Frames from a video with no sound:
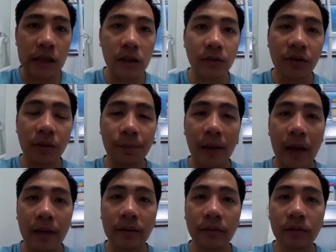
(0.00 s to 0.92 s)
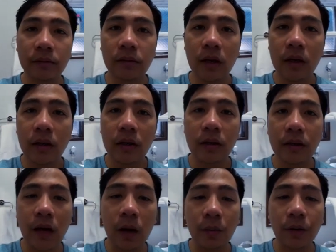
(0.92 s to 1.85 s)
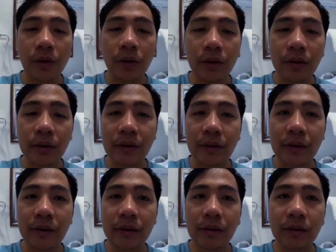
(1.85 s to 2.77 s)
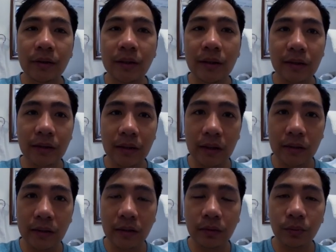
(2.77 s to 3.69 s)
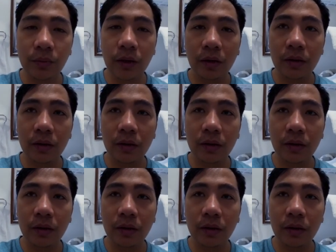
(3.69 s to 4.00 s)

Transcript: Japan in our 6 days that we are